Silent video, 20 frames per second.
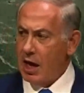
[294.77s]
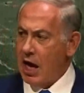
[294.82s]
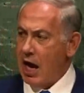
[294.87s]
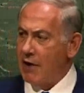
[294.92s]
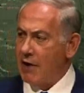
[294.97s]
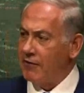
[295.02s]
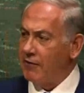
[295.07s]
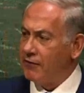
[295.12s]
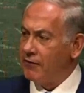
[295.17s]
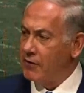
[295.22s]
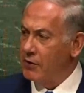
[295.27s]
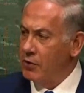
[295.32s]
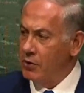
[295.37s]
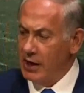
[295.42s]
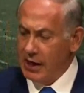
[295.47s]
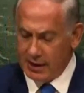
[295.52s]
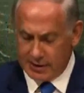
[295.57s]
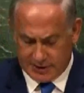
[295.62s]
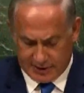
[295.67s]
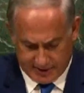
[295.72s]
Every few
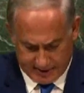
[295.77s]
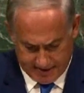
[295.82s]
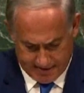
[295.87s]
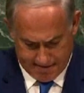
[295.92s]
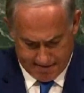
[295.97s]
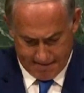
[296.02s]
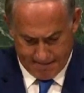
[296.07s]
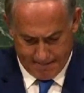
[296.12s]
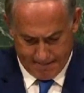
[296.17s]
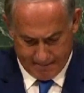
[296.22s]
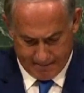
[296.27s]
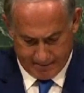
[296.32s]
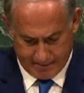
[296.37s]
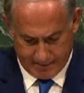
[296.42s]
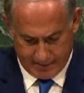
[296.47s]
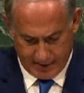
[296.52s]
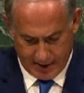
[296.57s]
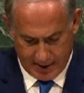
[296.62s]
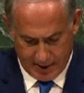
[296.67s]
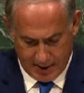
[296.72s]
weeks,
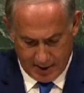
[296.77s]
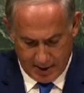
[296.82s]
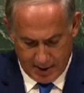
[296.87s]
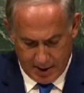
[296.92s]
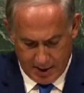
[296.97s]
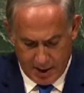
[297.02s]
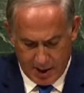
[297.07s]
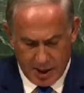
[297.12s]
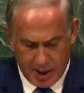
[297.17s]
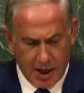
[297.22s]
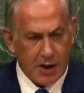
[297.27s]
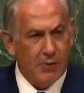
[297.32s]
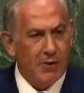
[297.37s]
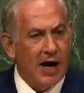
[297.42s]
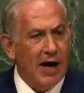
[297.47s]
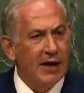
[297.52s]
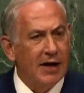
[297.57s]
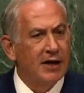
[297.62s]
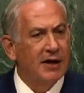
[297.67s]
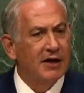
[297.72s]

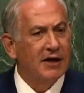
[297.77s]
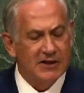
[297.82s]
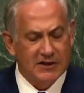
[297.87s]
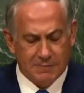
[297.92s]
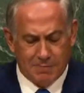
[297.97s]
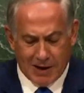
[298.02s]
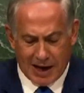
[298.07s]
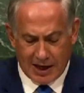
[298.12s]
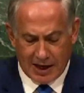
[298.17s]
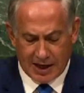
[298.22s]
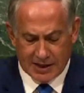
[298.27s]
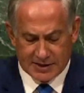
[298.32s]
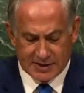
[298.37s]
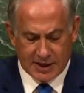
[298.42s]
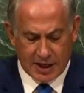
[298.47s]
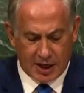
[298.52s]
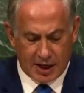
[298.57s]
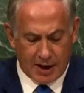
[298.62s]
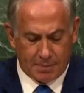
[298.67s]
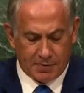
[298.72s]
Iran and Hezbollah
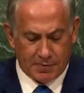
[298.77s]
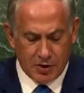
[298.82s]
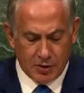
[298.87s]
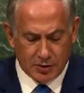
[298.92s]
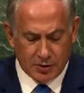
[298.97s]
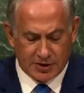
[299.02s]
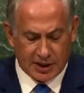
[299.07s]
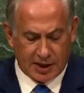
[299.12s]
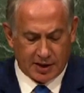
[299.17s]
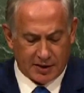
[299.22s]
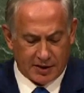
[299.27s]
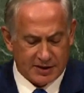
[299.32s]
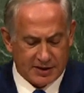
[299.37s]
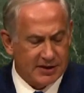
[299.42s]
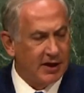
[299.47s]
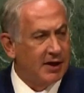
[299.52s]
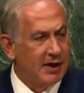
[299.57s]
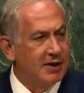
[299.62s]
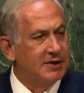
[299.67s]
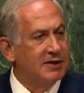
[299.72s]
set up new terror
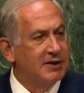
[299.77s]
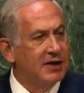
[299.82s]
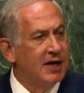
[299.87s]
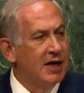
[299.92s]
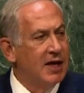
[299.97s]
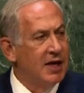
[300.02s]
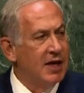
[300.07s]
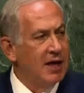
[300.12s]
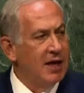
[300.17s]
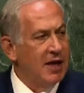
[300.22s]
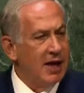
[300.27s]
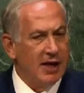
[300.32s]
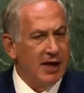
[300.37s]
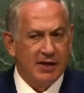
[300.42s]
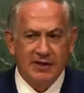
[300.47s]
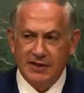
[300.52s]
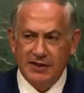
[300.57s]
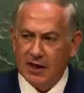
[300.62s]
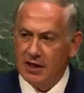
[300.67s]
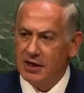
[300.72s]
cells
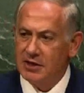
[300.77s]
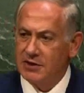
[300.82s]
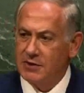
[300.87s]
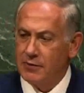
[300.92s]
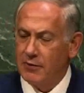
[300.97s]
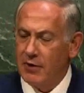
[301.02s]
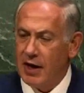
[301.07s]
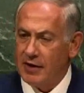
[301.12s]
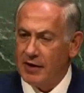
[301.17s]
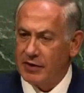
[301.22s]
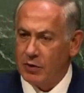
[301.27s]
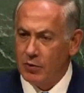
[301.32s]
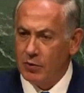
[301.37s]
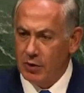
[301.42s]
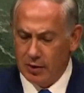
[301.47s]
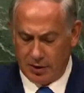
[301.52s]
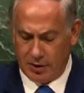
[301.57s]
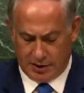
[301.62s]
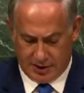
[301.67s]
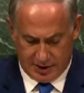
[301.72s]
in cities throughout the
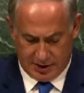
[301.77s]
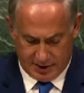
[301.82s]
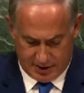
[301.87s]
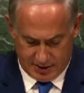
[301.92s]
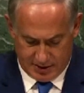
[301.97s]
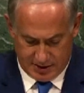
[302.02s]
world.